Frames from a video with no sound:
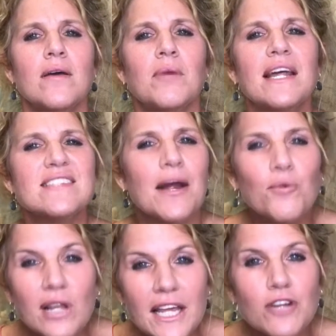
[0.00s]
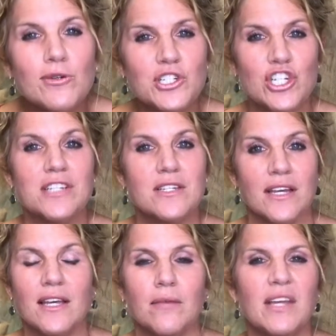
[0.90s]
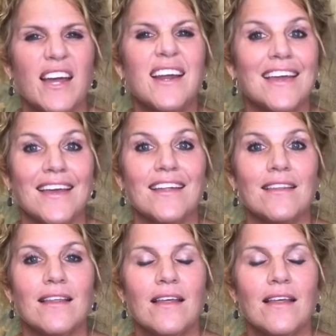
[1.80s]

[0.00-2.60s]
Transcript: But as I relinquished it to Him yet again,